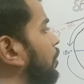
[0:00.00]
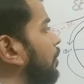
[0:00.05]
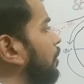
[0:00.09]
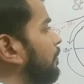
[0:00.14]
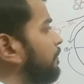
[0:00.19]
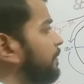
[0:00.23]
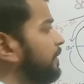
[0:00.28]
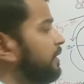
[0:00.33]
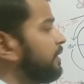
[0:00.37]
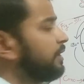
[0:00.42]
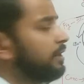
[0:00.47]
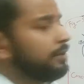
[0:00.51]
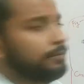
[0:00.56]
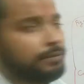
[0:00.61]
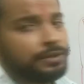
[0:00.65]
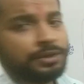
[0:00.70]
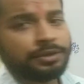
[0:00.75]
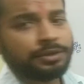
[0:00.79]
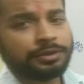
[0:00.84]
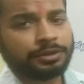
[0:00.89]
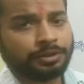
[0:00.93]
often
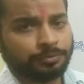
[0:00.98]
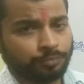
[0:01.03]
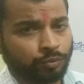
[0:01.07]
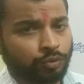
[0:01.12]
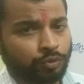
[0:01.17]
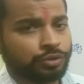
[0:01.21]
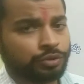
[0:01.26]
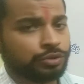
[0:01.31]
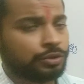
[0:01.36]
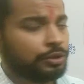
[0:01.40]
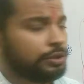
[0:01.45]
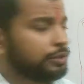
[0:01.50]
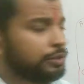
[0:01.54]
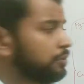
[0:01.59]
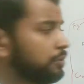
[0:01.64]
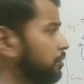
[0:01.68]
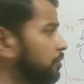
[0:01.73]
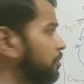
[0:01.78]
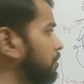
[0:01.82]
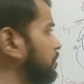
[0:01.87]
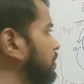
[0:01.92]
given in the books
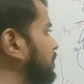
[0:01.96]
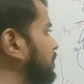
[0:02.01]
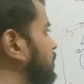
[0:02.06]
also.